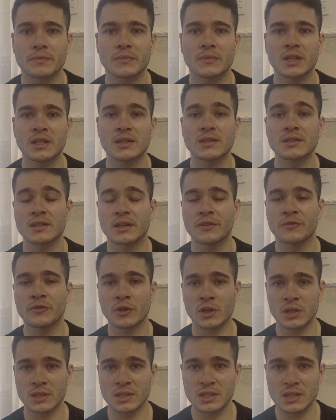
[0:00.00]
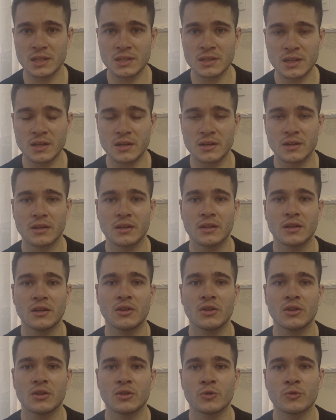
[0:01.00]
Because if you're consistent,
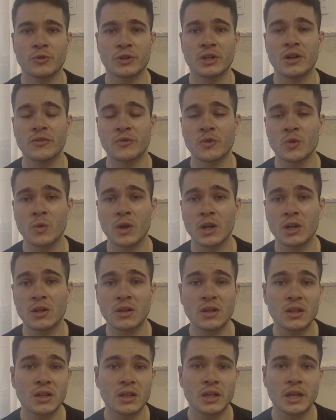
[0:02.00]
you recover well,